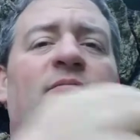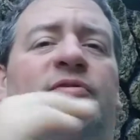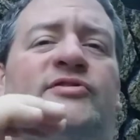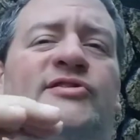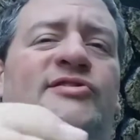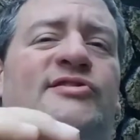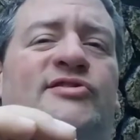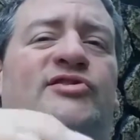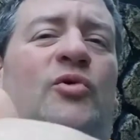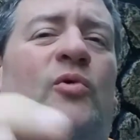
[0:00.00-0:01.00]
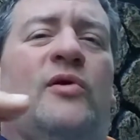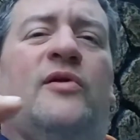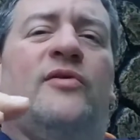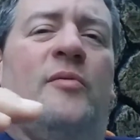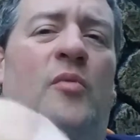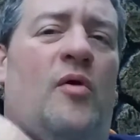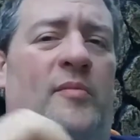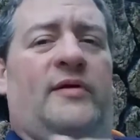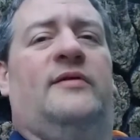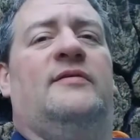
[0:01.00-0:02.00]
but just enjoy the
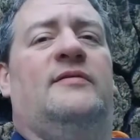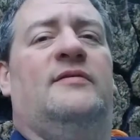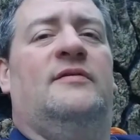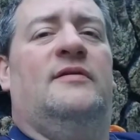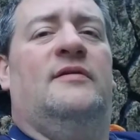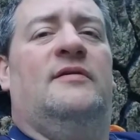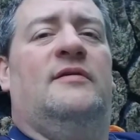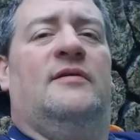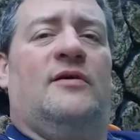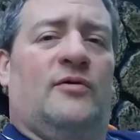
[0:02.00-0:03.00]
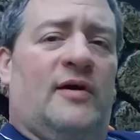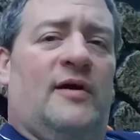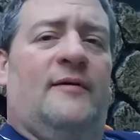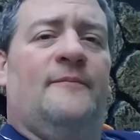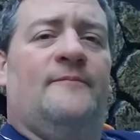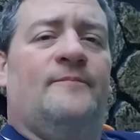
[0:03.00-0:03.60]
moment. Okay?